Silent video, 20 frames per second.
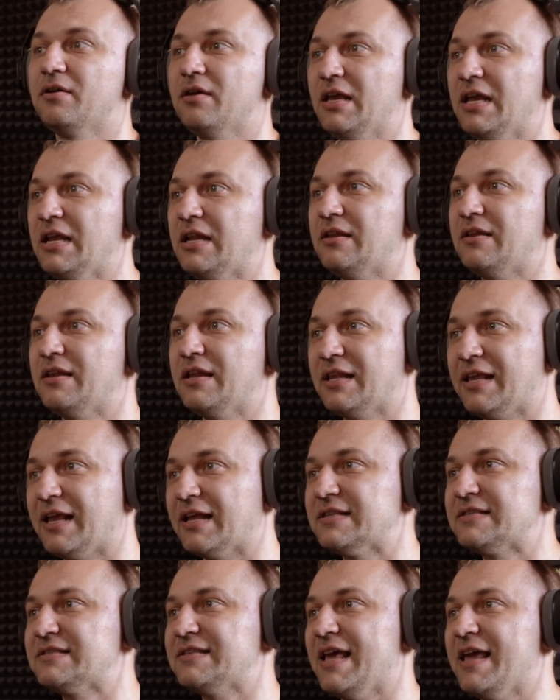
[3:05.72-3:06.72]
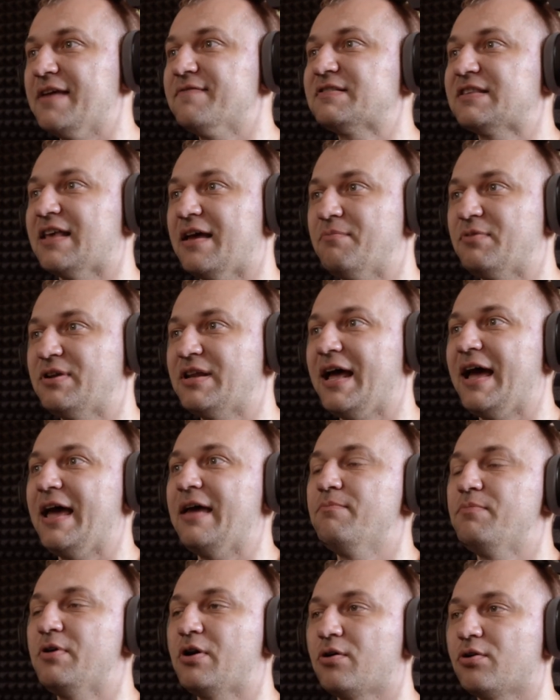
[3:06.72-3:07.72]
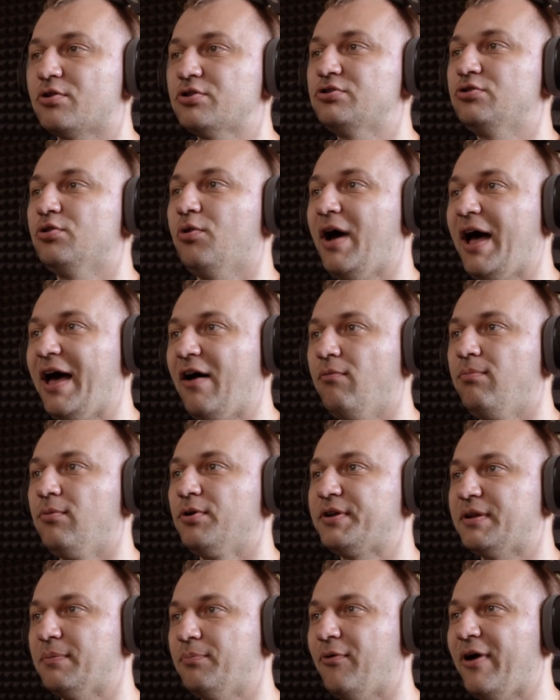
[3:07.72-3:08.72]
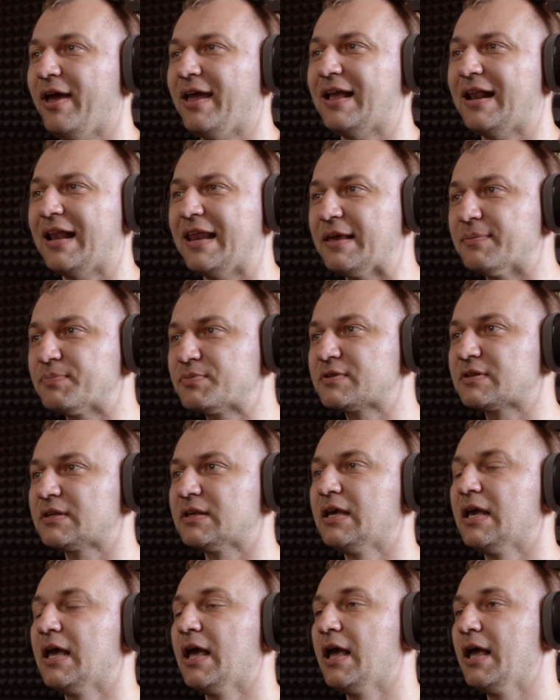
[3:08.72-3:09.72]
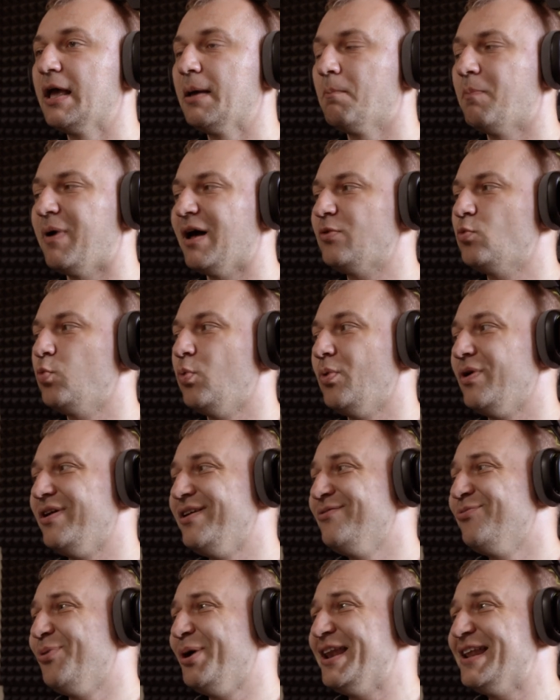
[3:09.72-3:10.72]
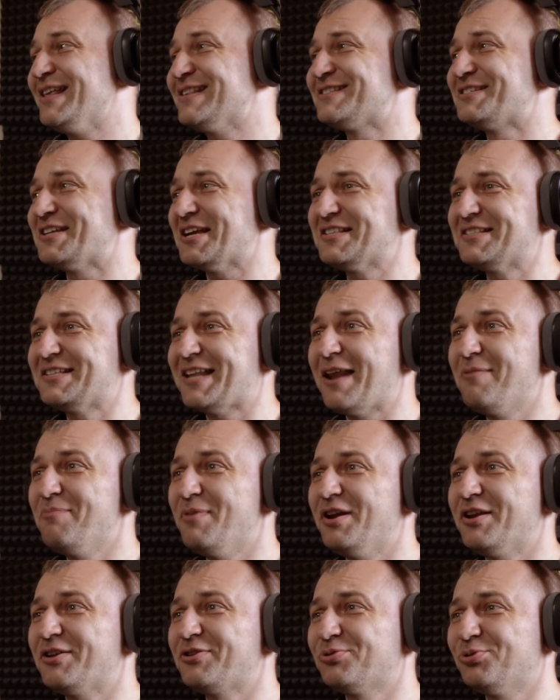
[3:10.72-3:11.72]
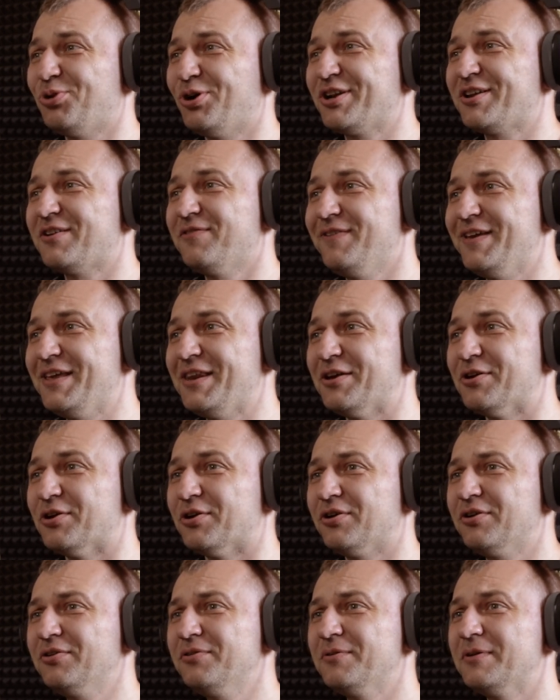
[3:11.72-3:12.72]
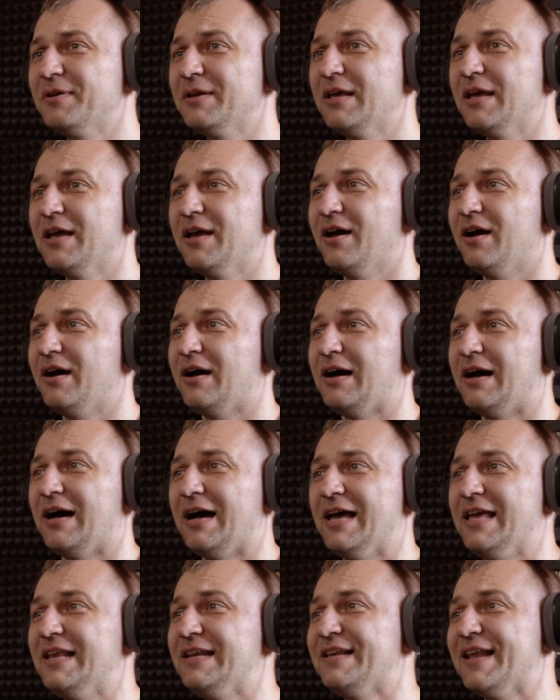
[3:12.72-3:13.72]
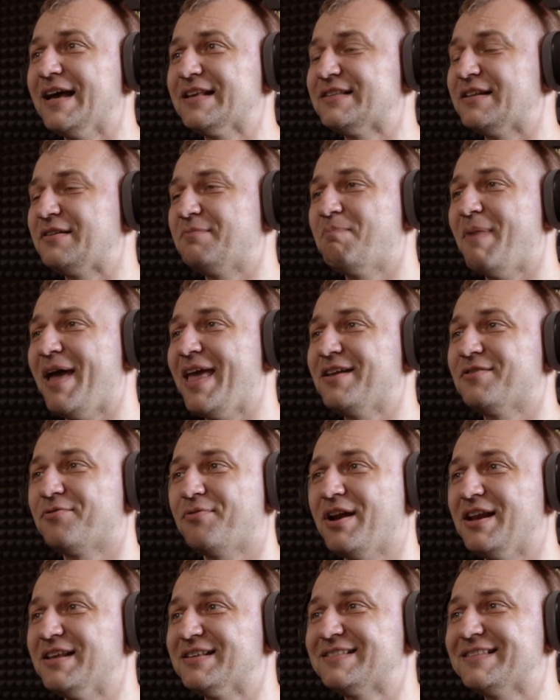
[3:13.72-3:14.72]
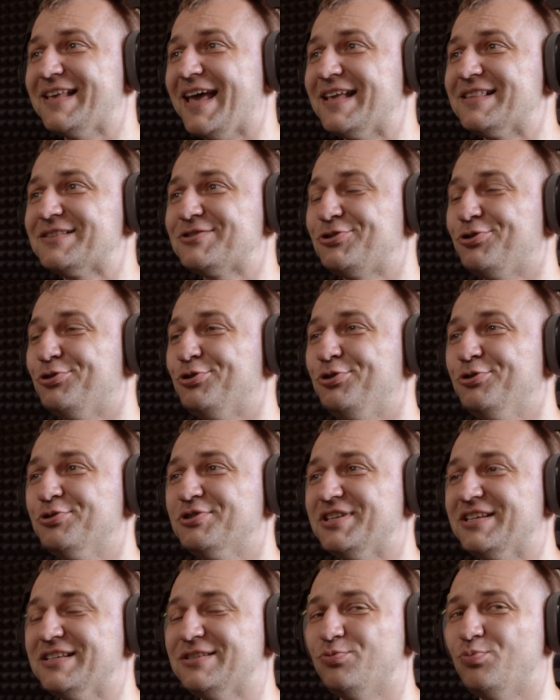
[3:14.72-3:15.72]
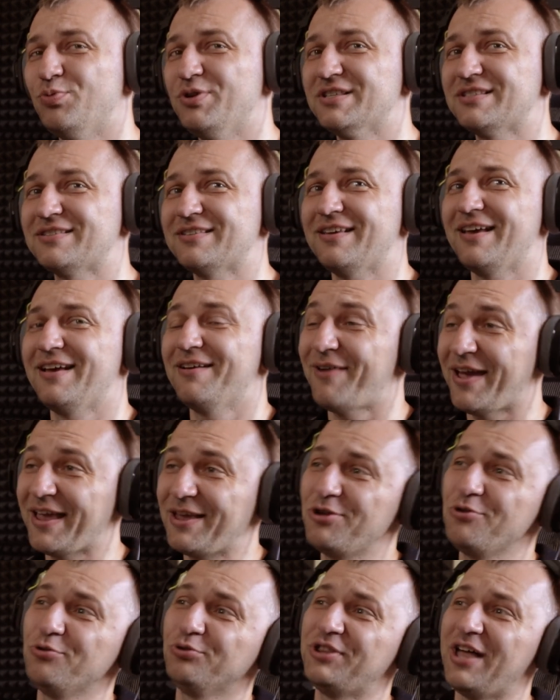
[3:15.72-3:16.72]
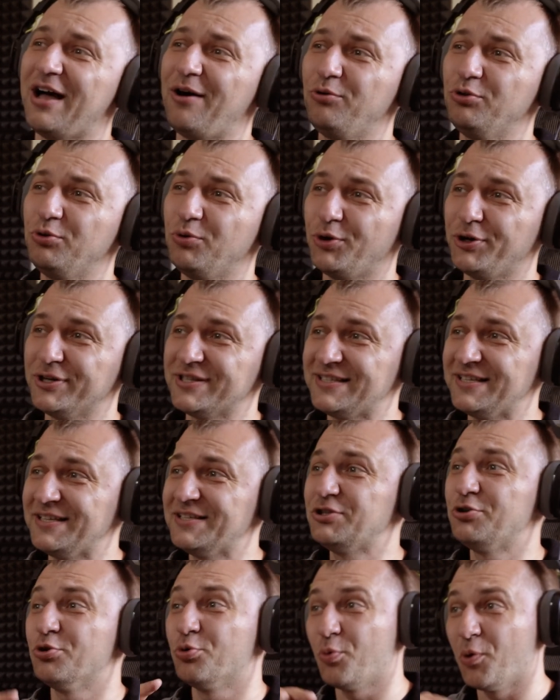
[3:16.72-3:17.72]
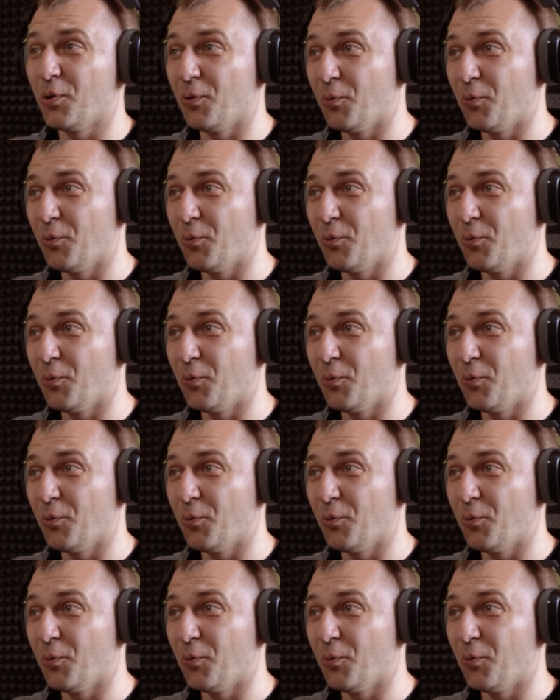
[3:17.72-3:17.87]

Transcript: it can save some time because you'll have multiple clips. But when it's just 10-minute long video, it doesn't make really sense to do this with, you download this, you will